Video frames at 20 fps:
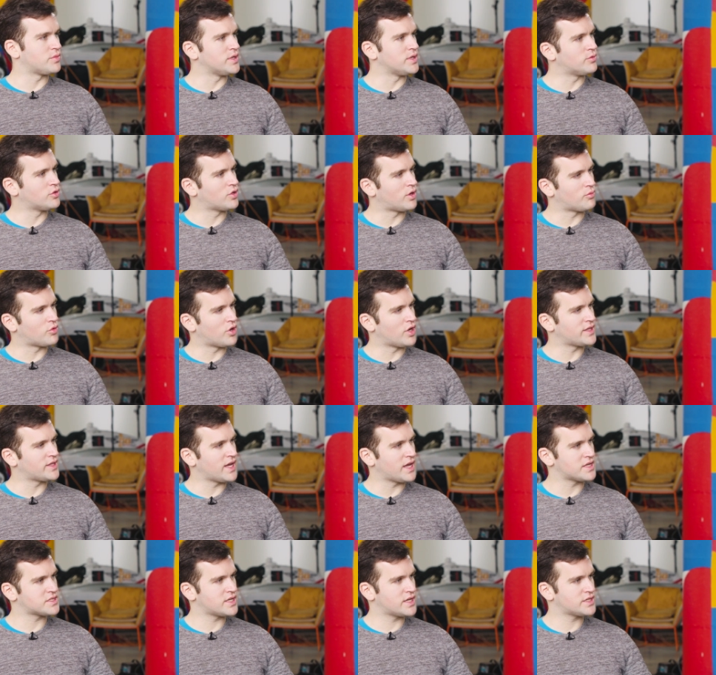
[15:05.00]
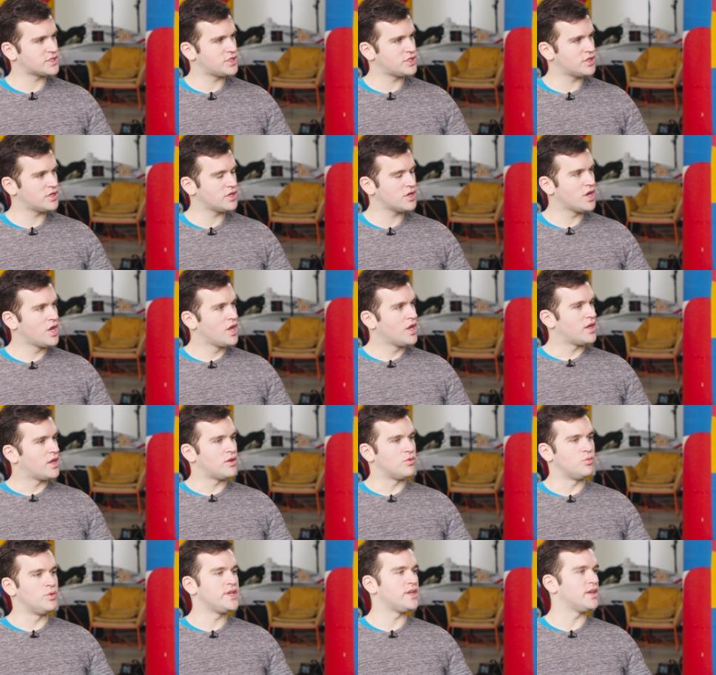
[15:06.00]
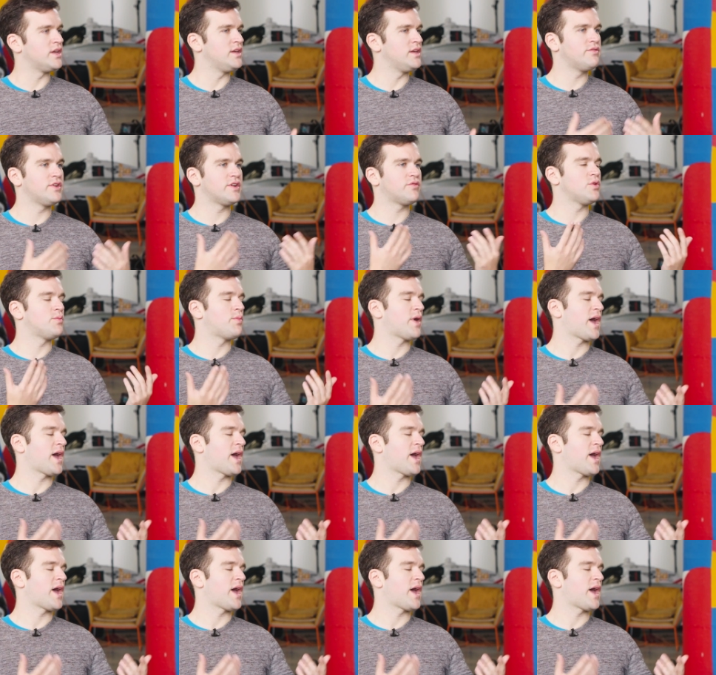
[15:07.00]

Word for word: people on broadcast last year. Right. We even if we